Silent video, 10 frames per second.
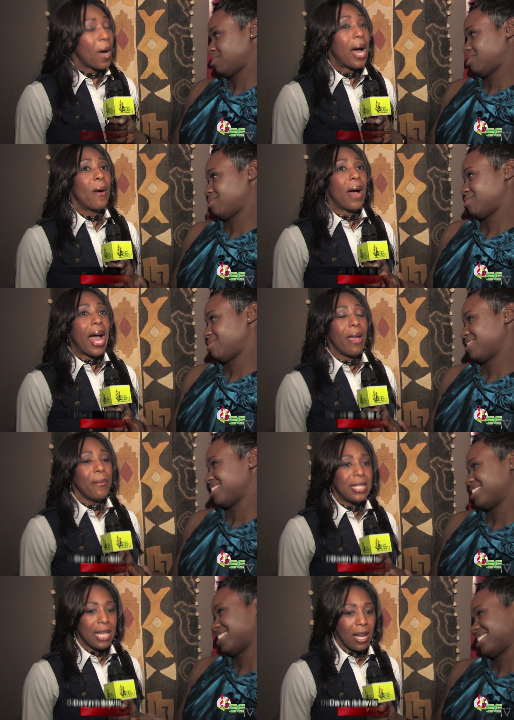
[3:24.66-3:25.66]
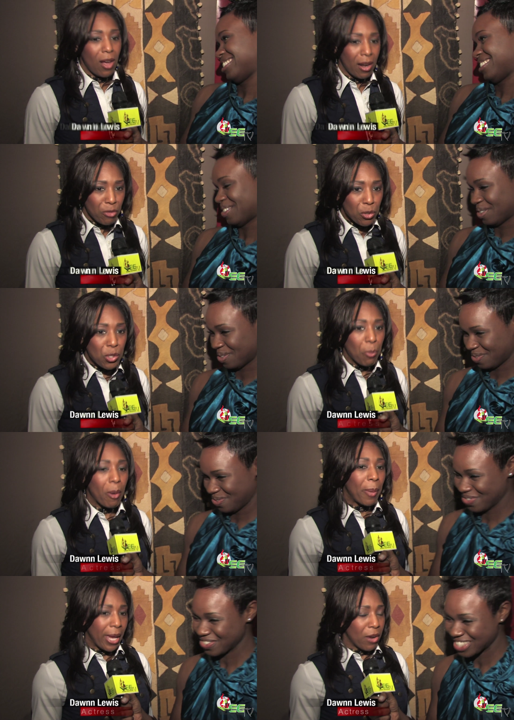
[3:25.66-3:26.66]
Speaker 1: Wow, I would tell all of you to
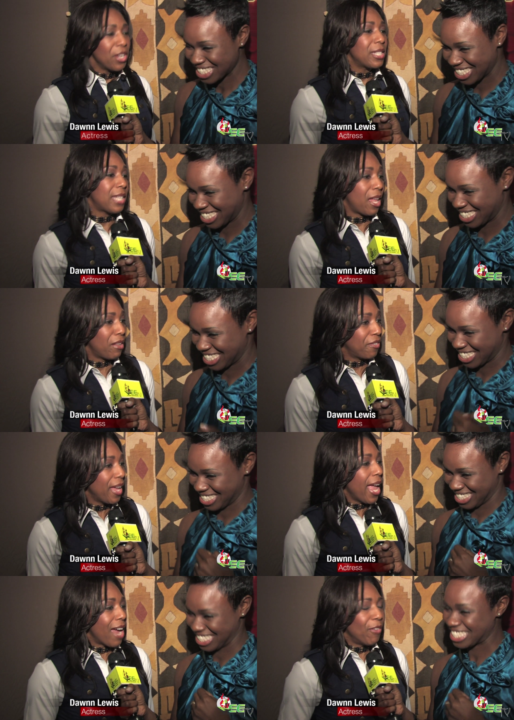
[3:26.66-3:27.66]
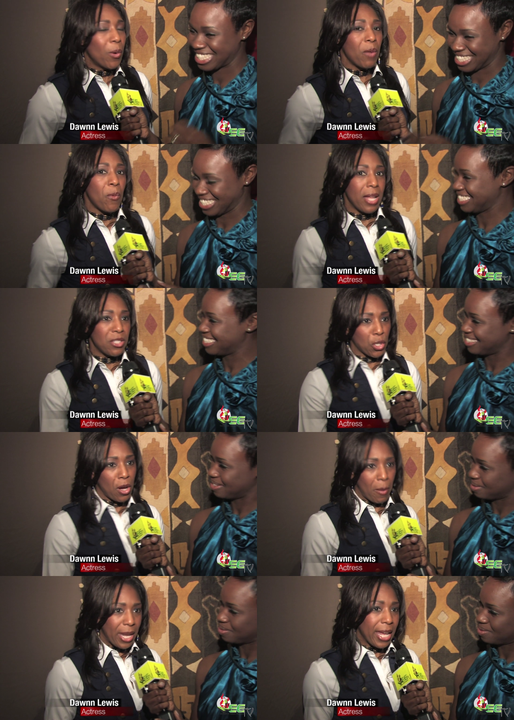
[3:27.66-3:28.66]
prepare yourself. Everyone wants to
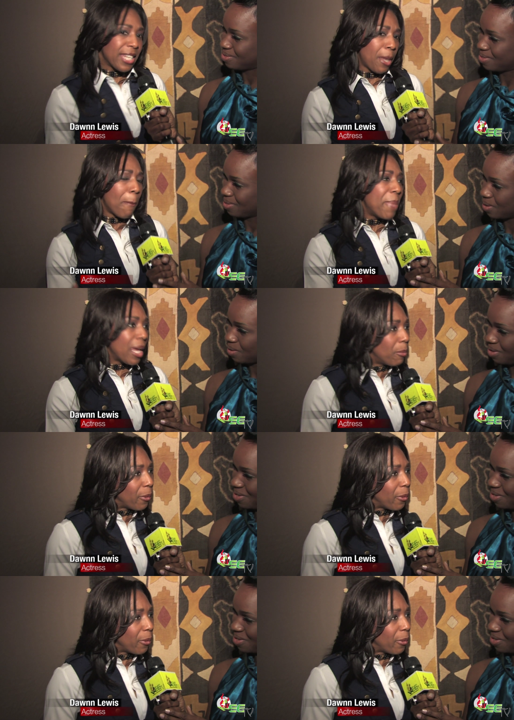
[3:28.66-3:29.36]
come in and get a big